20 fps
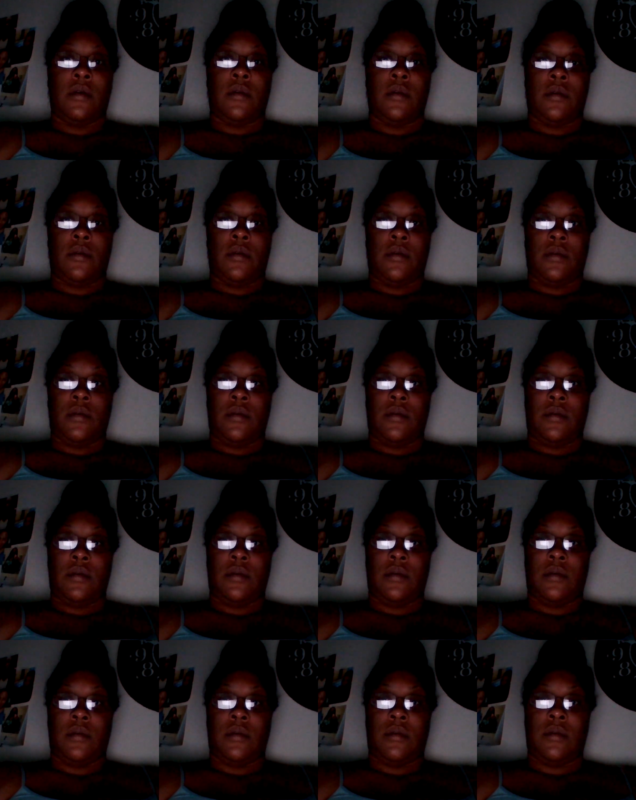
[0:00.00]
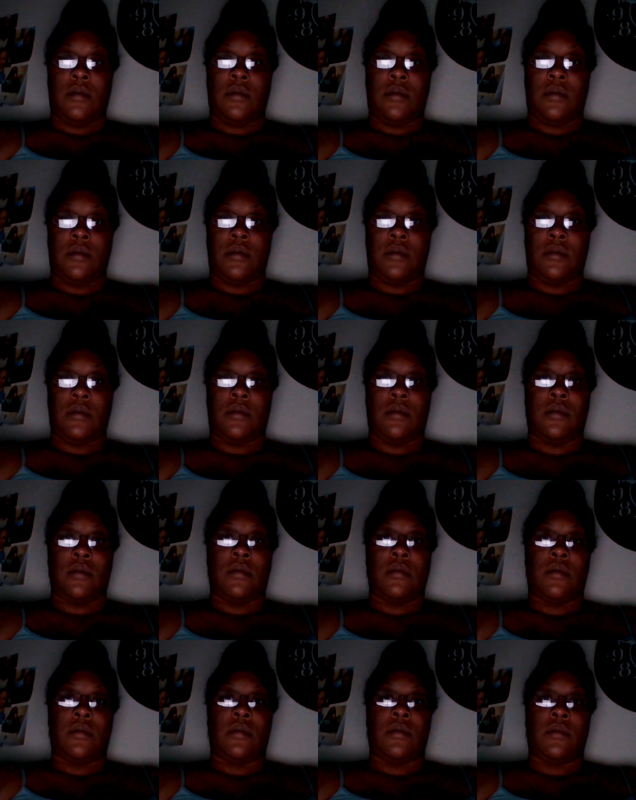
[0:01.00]

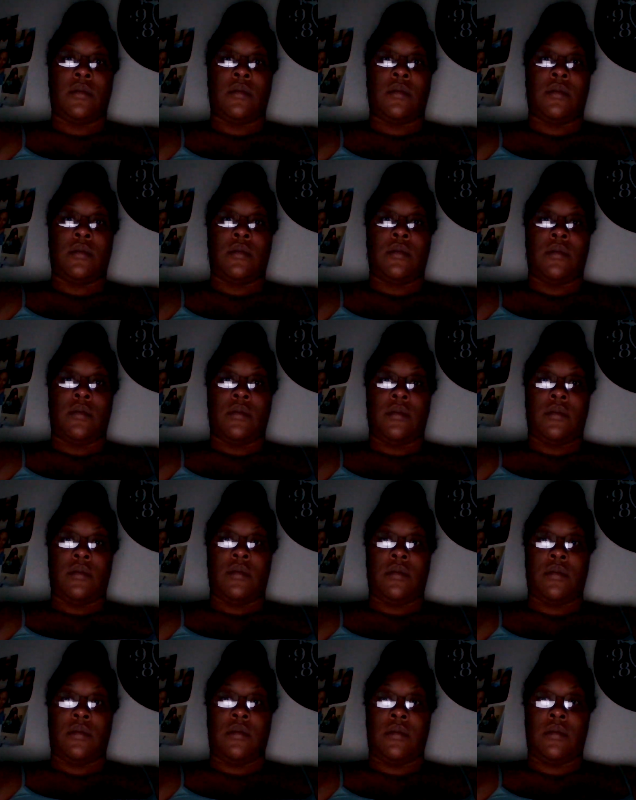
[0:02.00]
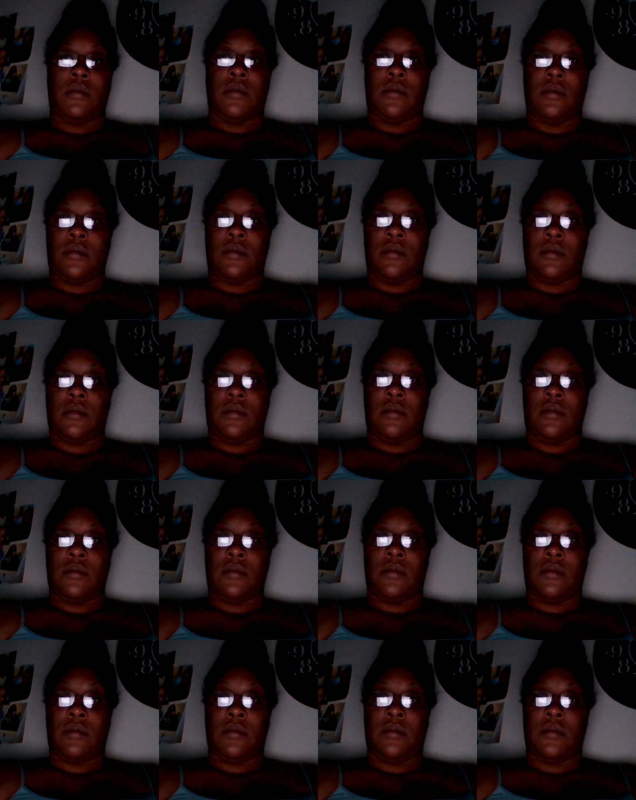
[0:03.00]

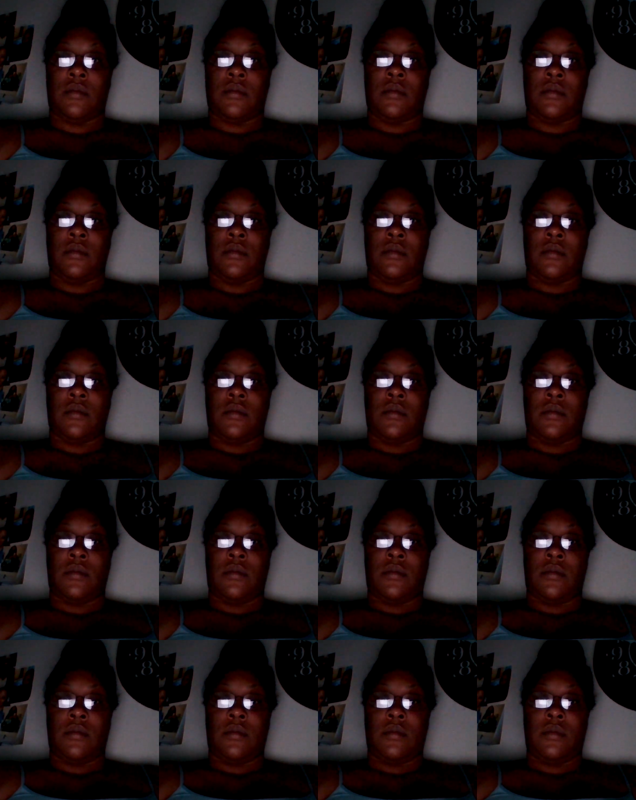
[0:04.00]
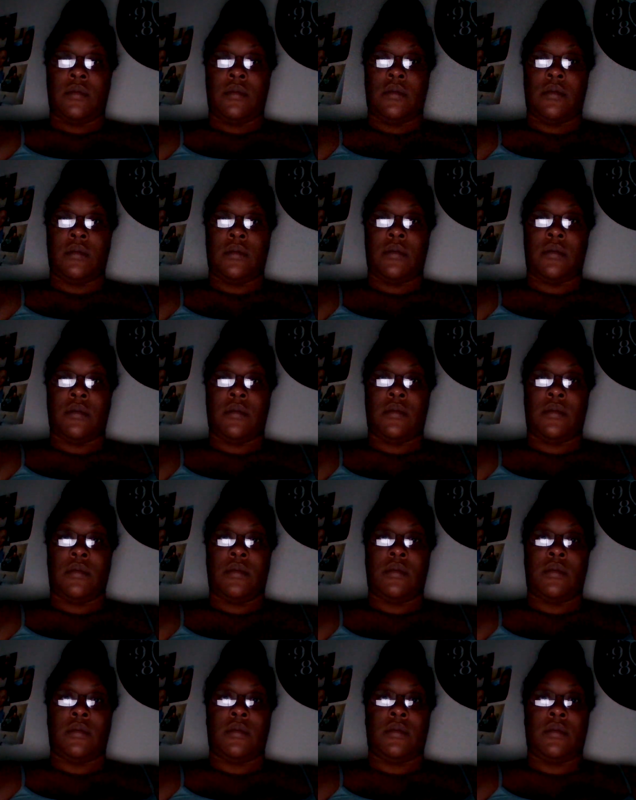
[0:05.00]

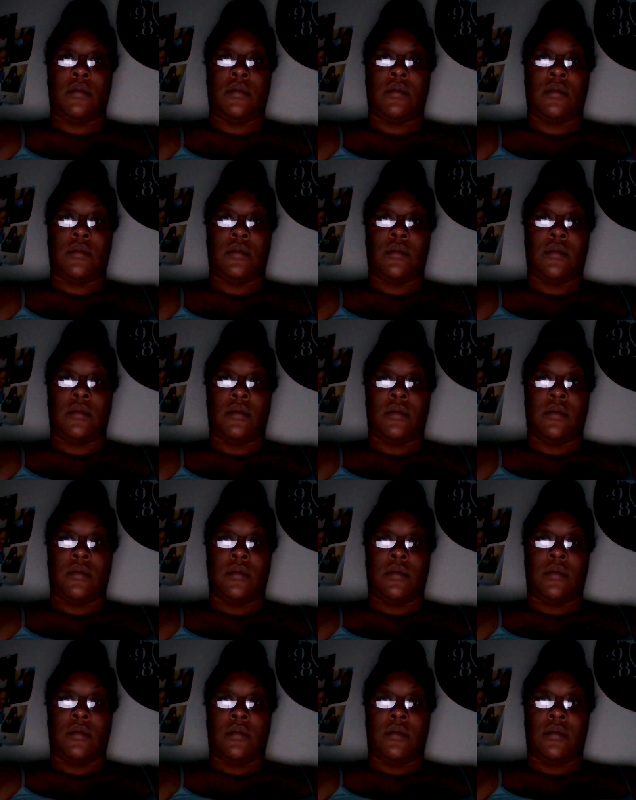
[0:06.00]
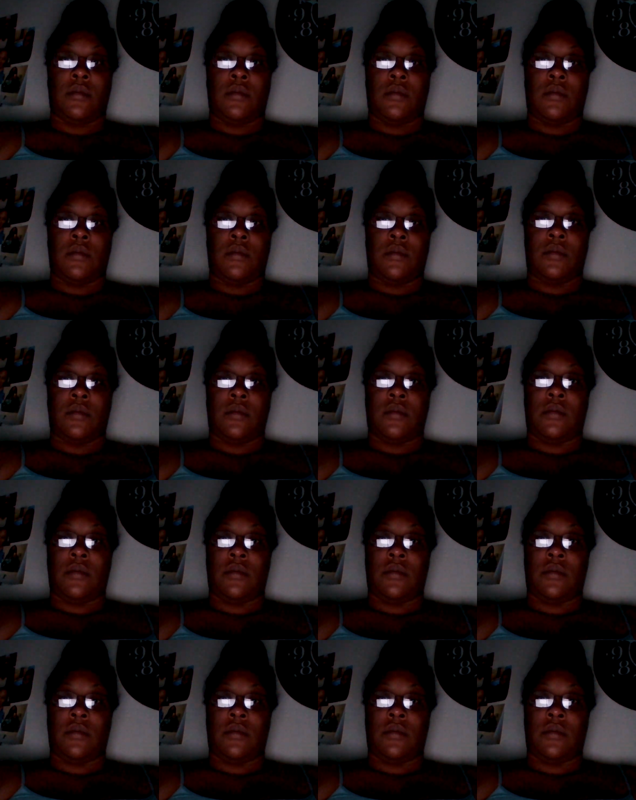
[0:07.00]
Nothing is said.